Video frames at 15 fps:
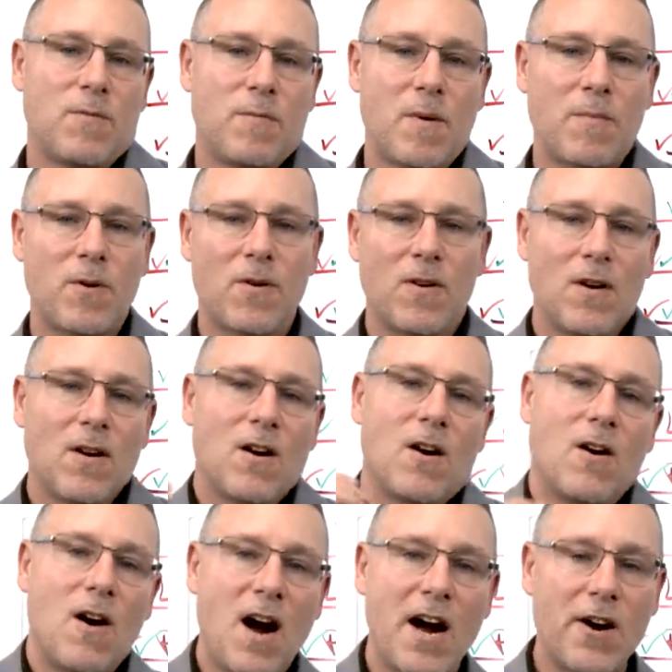remember,
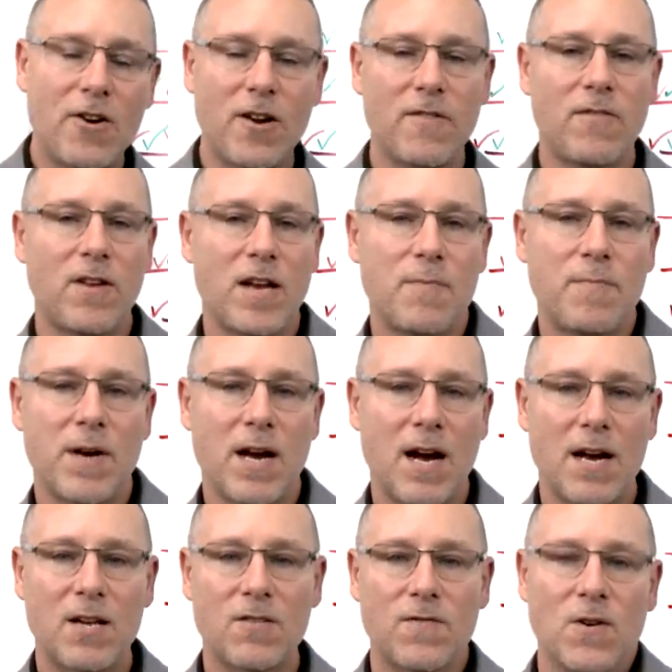our higher level
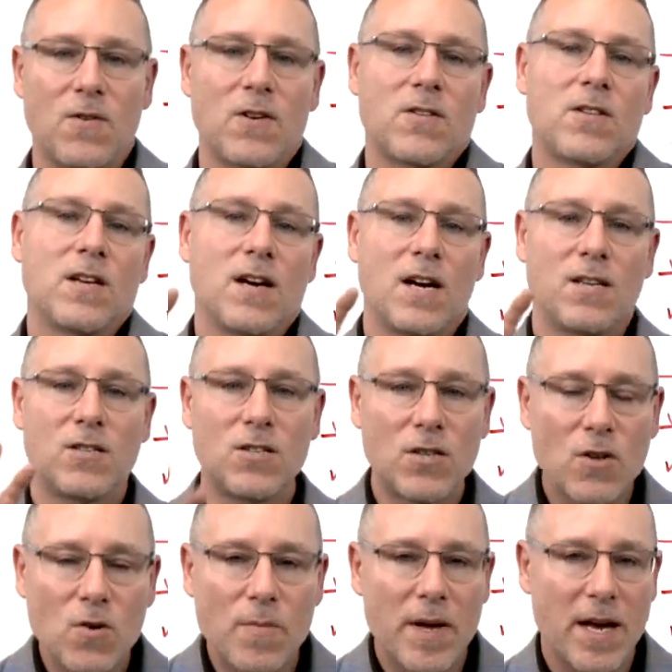API is focusing on
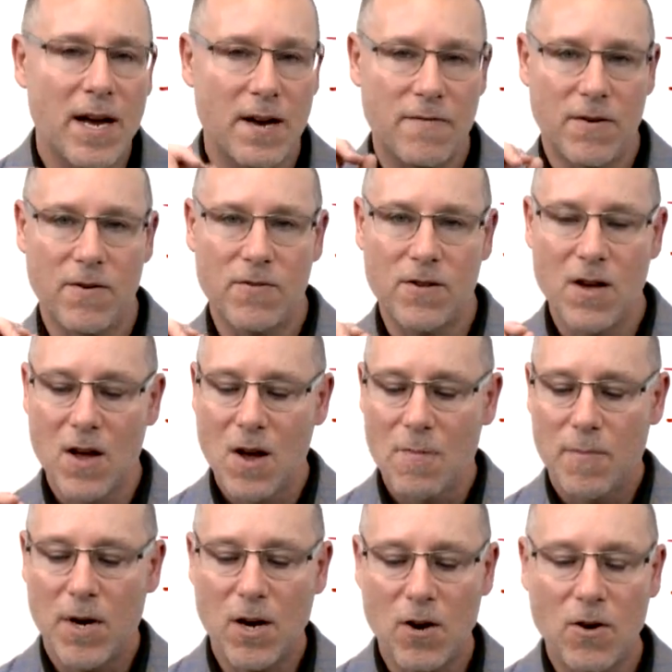two behaviors,
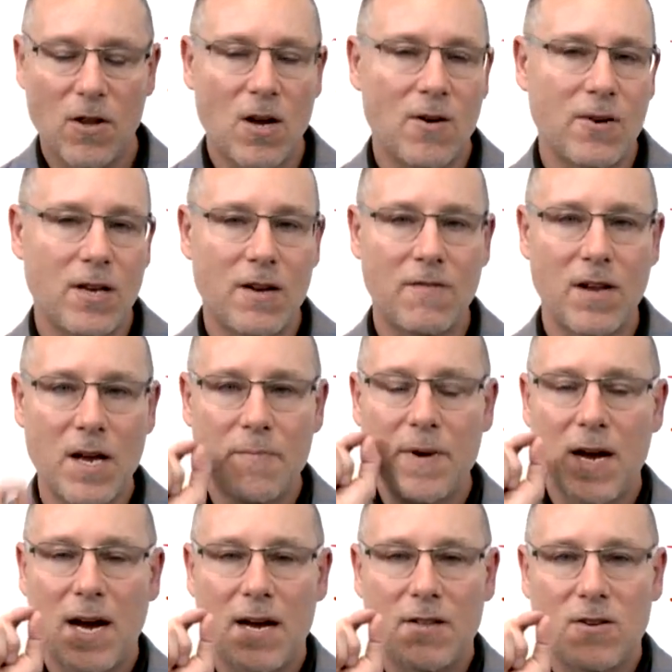but our lower level
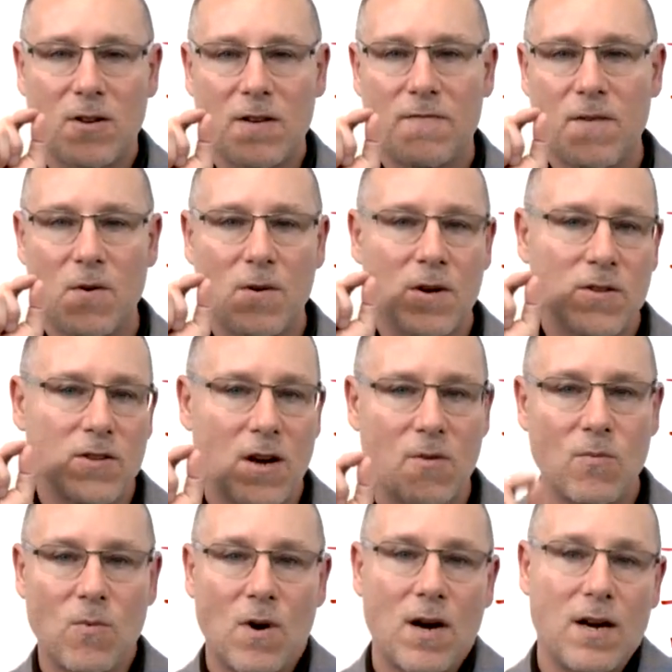API is only focused
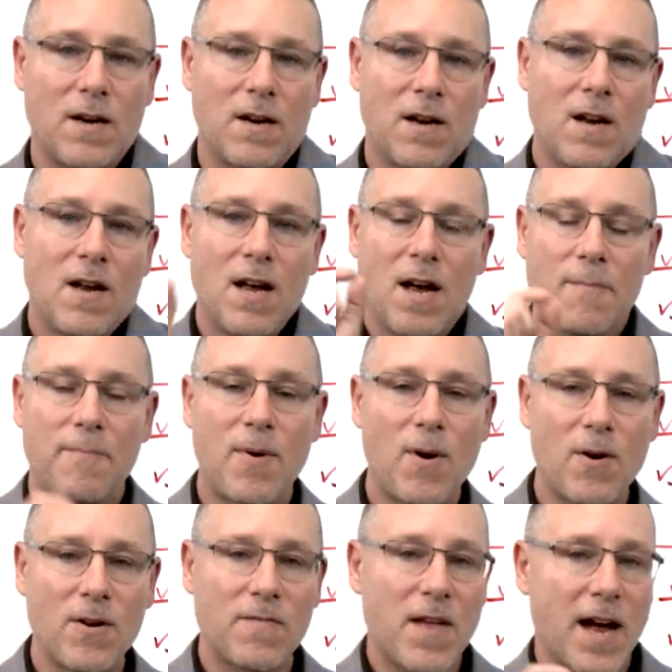on one. And
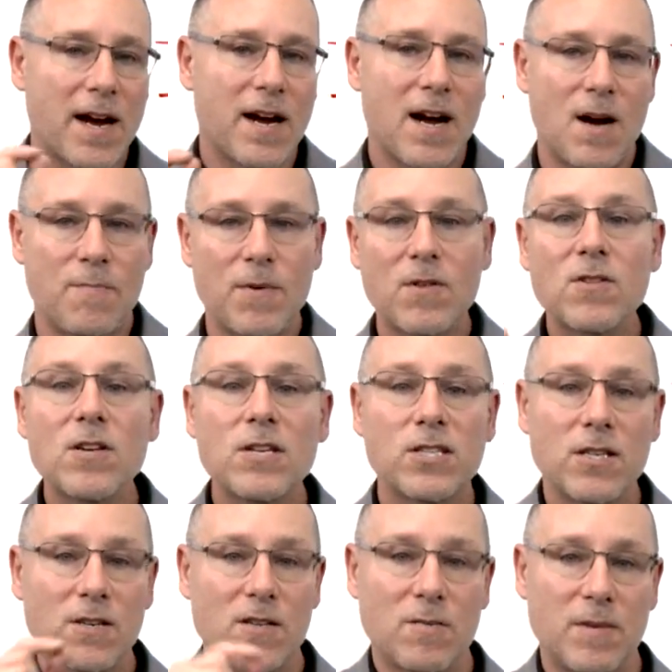part of that
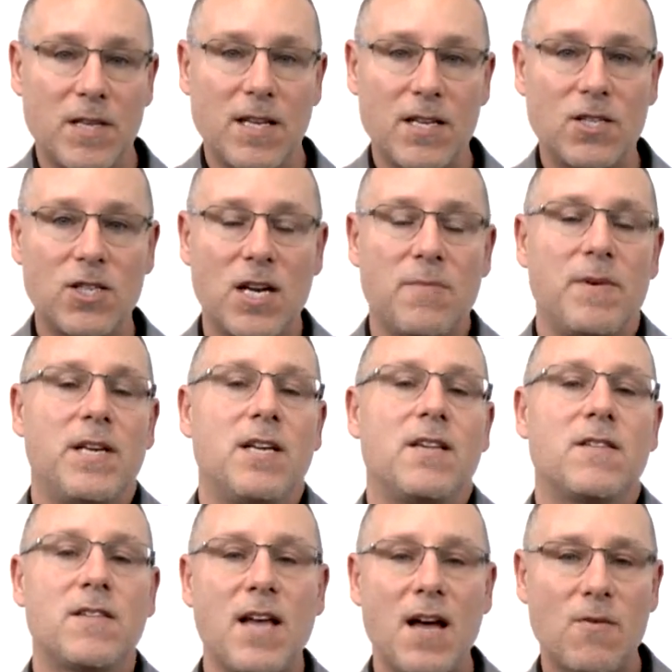composition, something that JBD
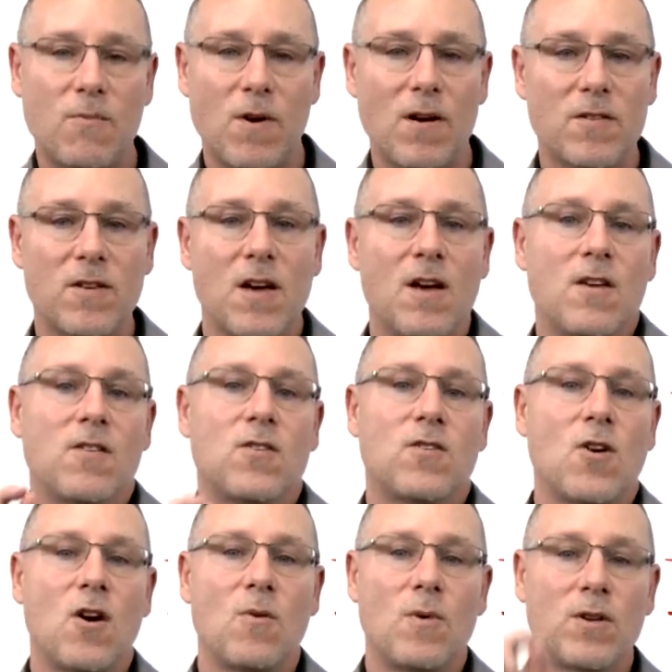said was,
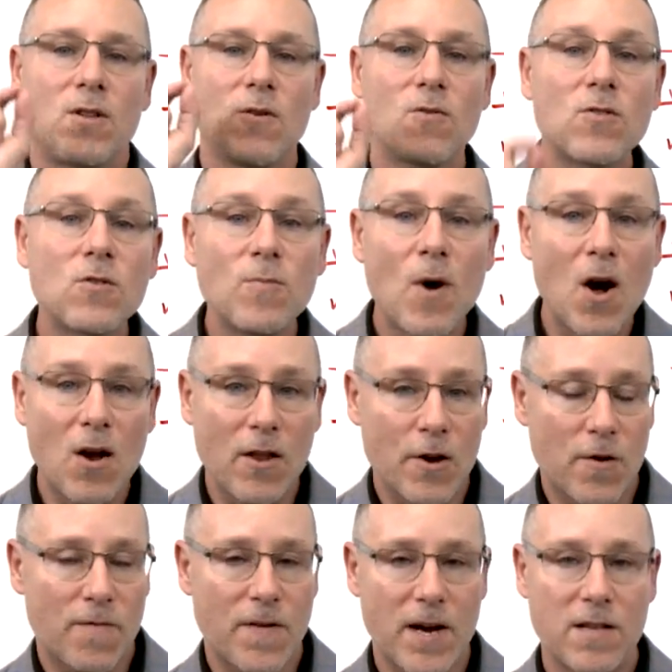start with those small
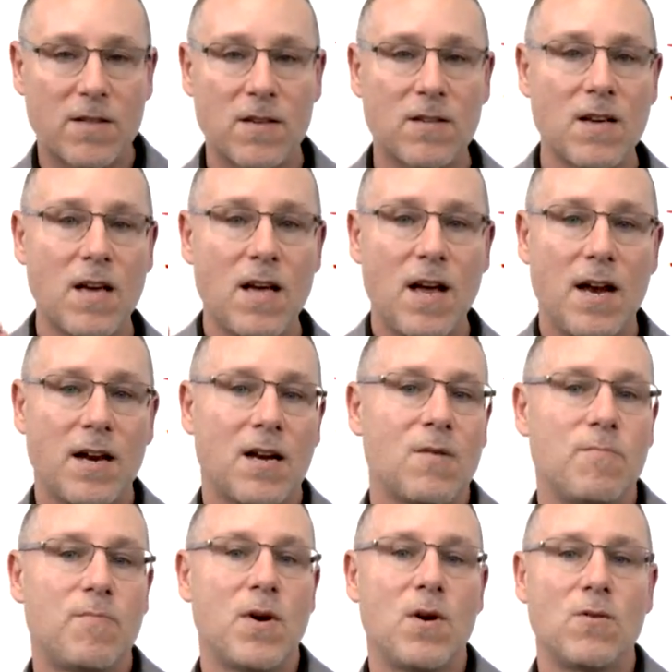interfaces and
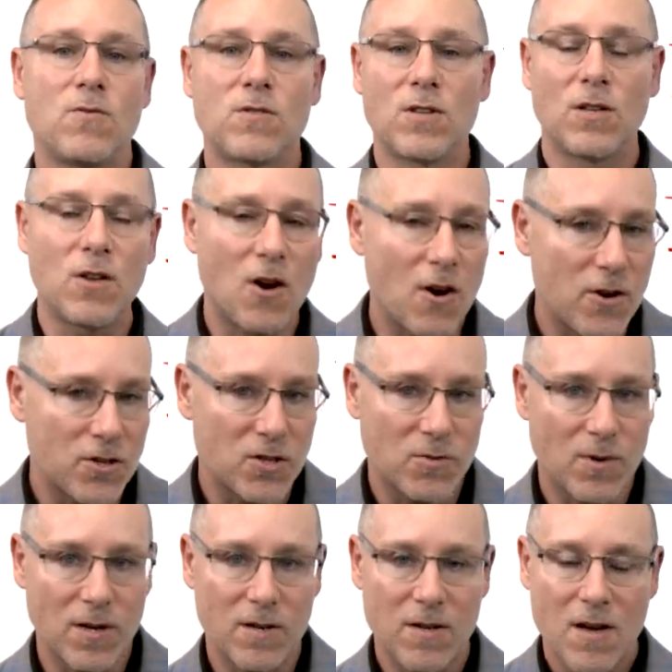compose the larger ones.